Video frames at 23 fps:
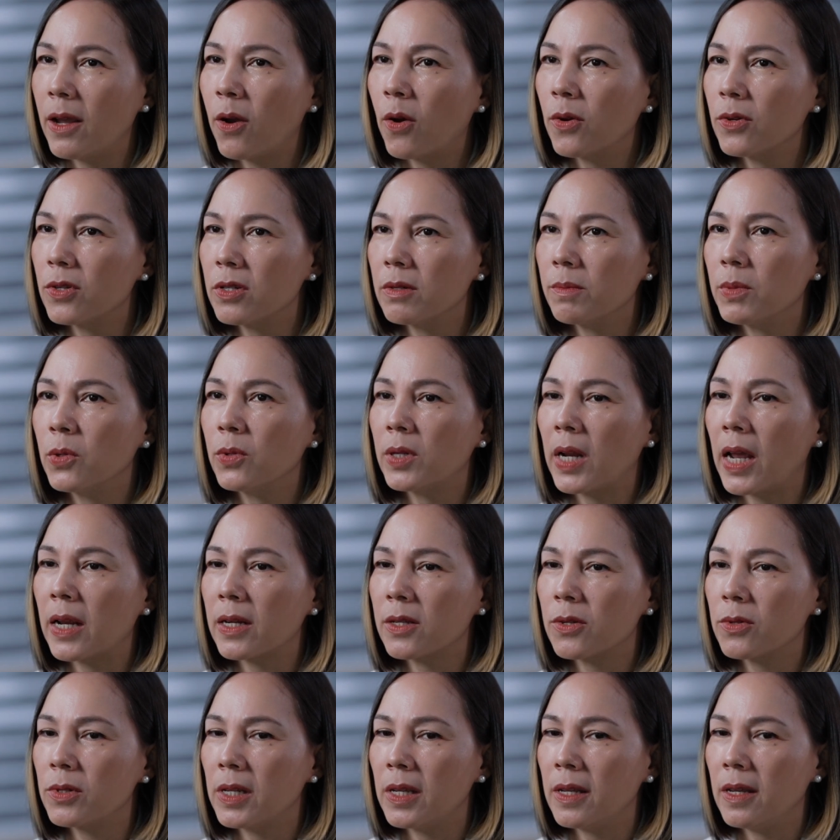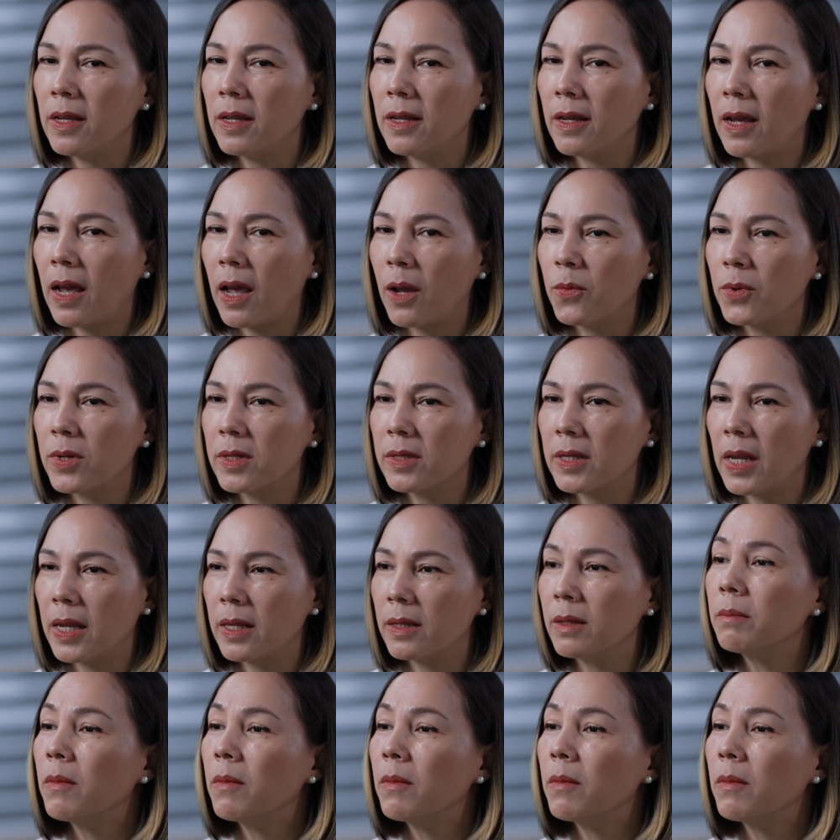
contribute actually, I would say, the